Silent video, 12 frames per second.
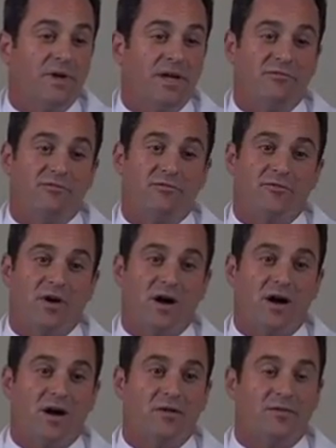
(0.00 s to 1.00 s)
If
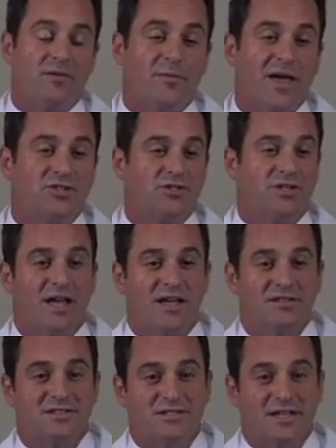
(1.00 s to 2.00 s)
the patient
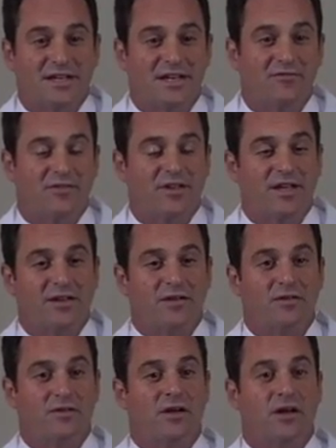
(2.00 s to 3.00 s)
has significant
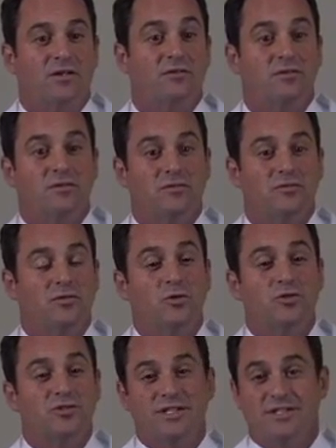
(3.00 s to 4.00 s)

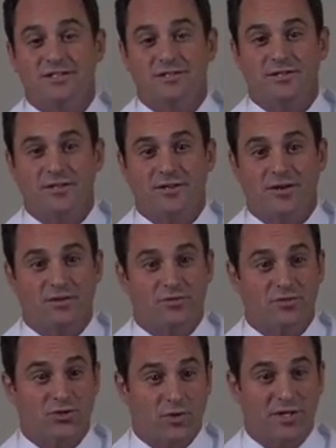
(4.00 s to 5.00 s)
looseness to their
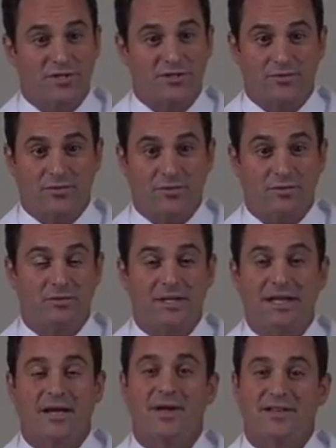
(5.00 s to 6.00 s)
joints or
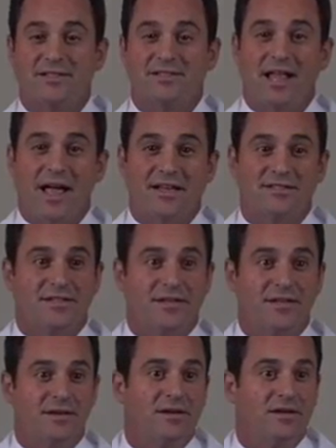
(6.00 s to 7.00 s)
ligamentous
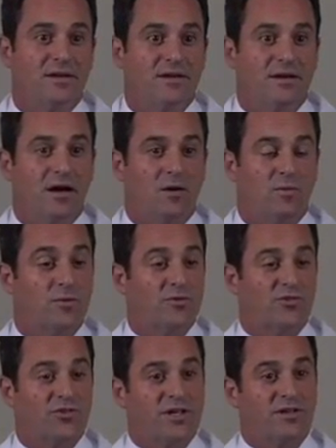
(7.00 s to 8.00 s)
laxity, we
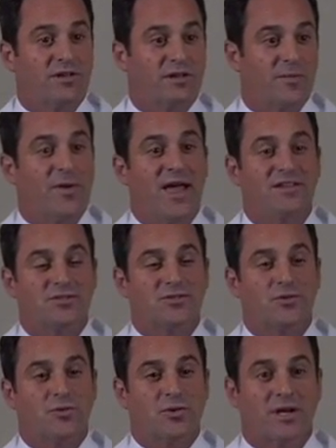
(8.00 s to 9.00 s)
would see
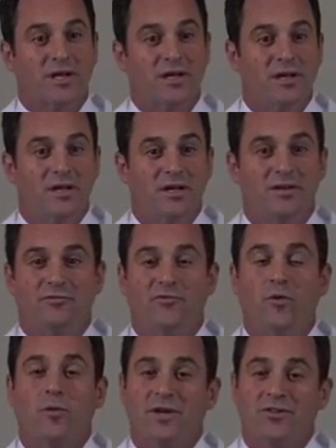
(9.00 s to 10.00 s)
compensatory
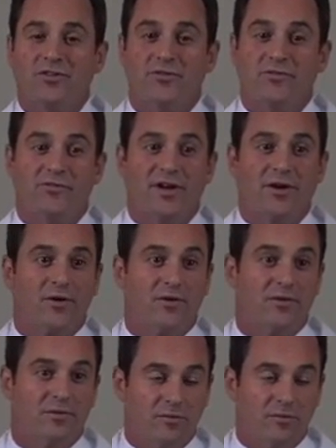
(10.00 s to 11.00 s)
deformities of the finger,